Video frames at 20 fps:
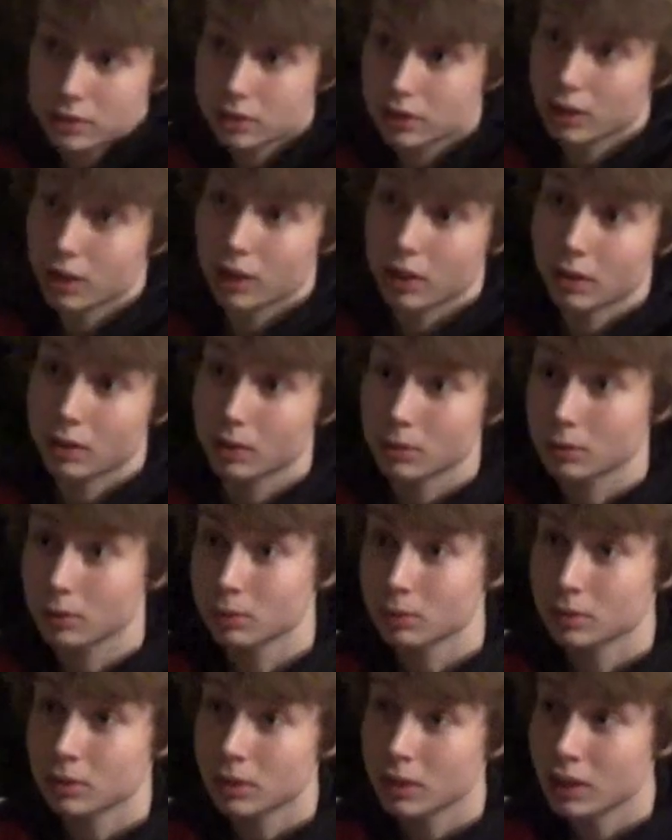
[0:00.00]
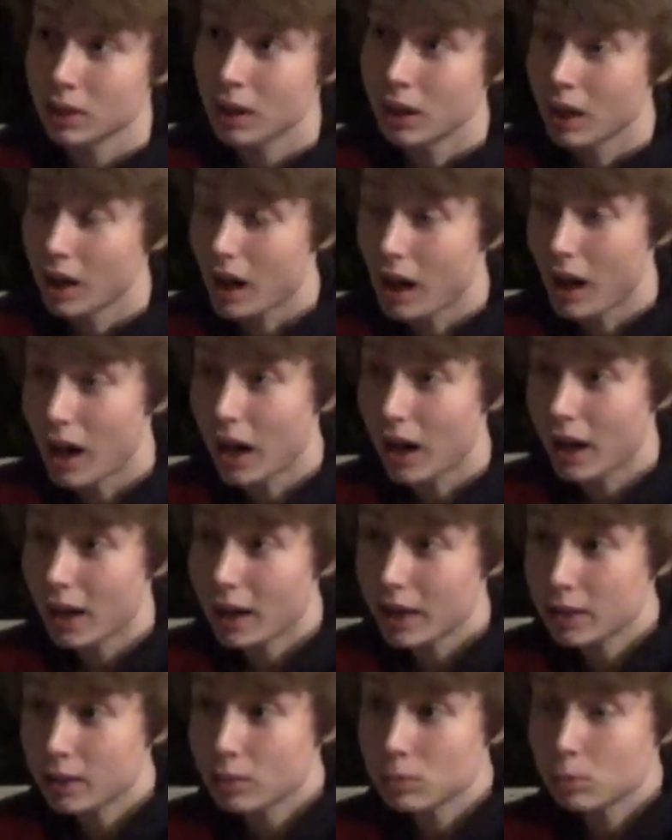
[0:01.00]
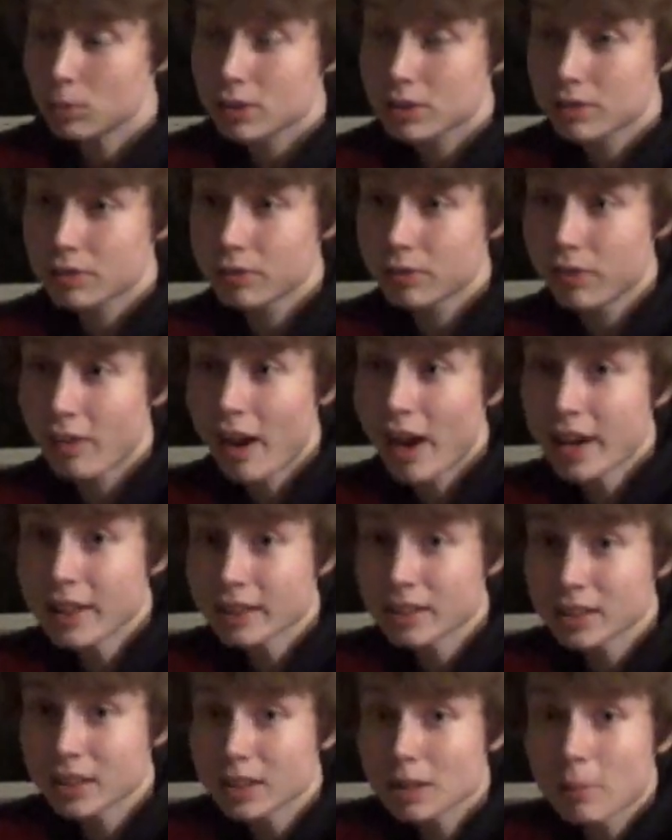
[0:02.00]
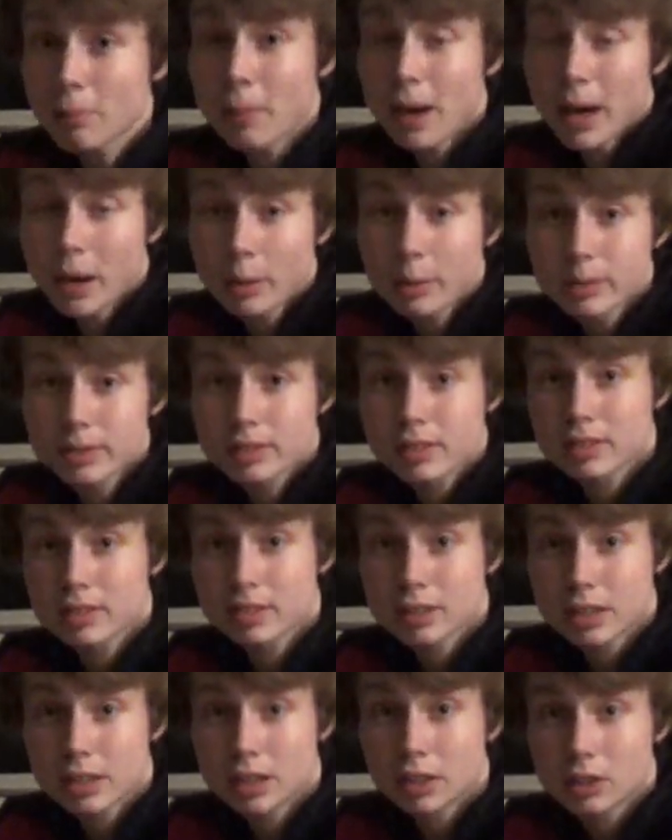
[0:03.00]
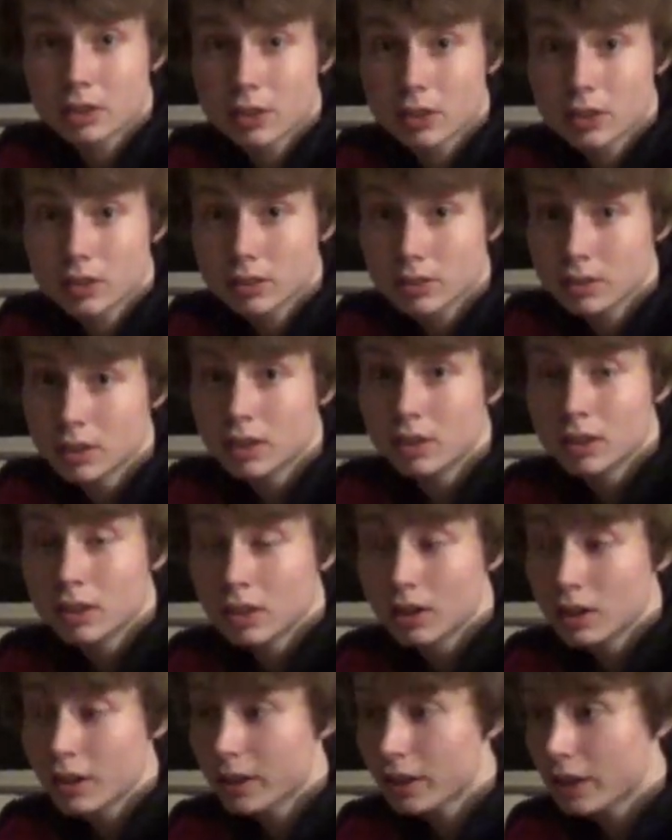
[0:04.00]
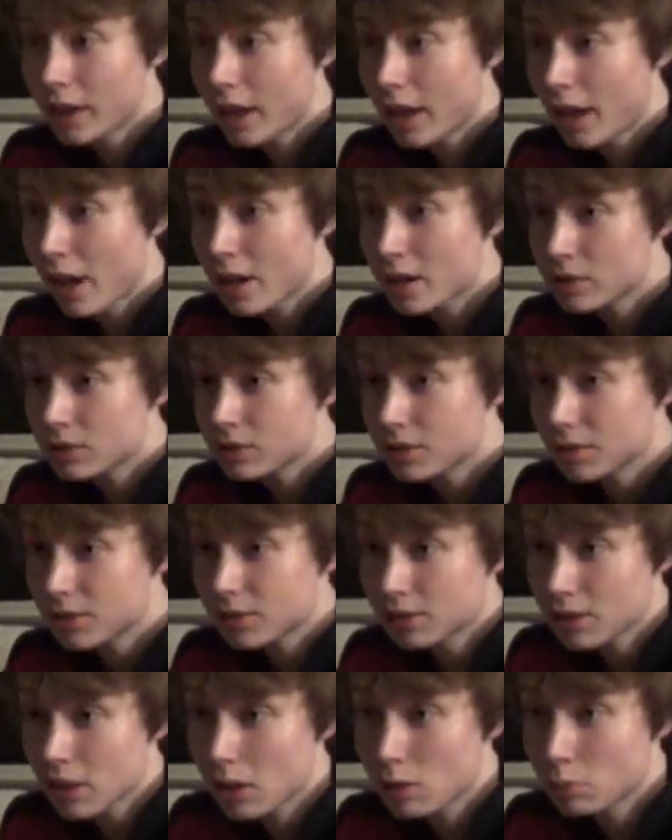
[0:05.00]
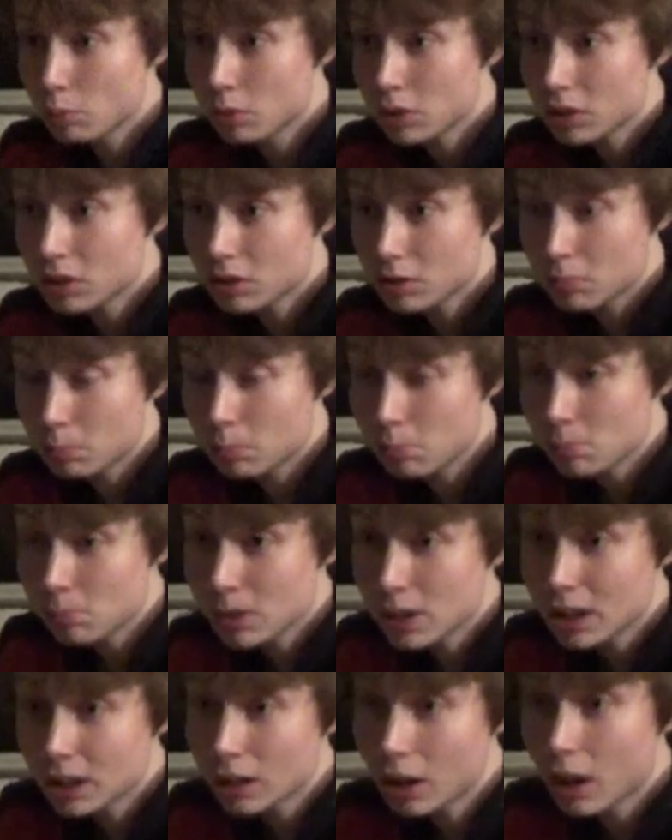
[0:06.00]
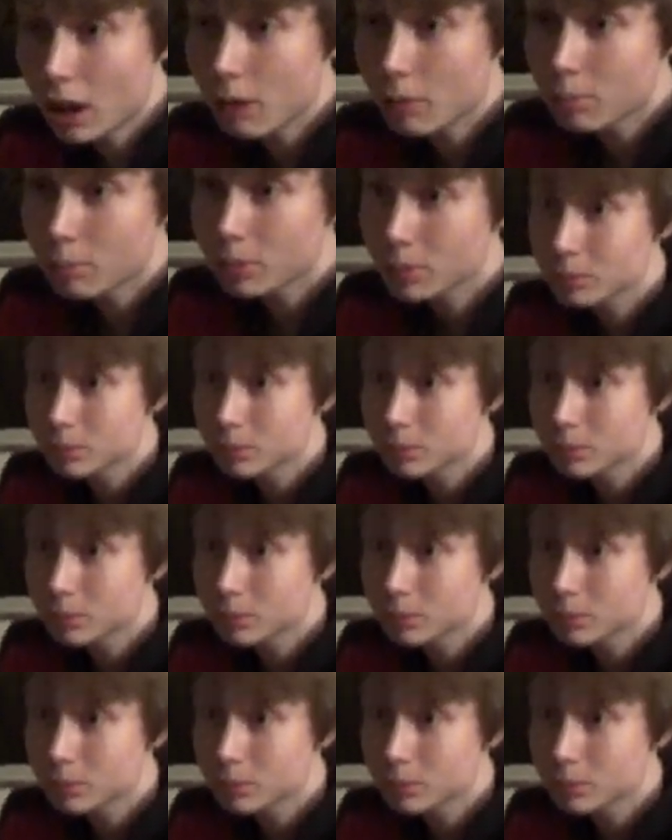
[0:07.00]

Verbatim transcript: though, I was finally about to see her, and she said we could meet up.